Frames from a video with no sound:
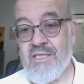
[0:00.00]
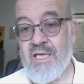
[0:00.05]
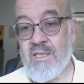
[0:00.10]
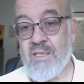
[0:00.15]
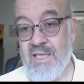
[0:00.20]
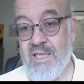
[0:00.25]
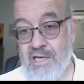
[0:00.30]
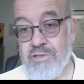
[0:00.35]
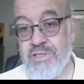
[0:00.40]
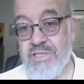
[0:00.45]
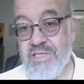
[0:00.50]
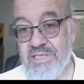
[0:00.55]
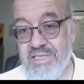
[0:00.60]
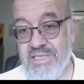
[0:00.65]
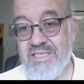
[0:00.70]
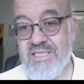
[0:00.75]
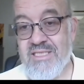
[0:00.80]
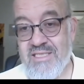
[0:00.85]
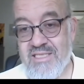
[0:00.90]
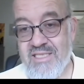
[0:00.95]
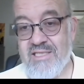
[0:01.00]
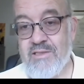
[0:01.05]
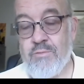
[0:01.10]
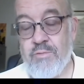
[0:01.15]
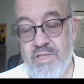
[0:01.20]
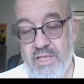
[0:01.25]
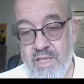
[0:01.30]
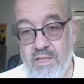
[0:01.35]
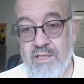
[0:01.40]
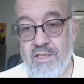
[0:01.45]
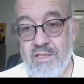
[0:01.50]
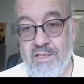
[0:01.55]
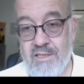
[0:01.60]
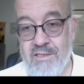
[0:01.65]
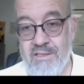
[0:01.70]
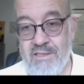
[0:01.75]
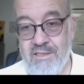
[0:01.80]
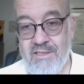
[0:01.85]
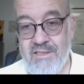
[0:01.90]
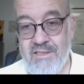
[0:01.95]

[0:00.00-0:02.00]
allows us to think we are.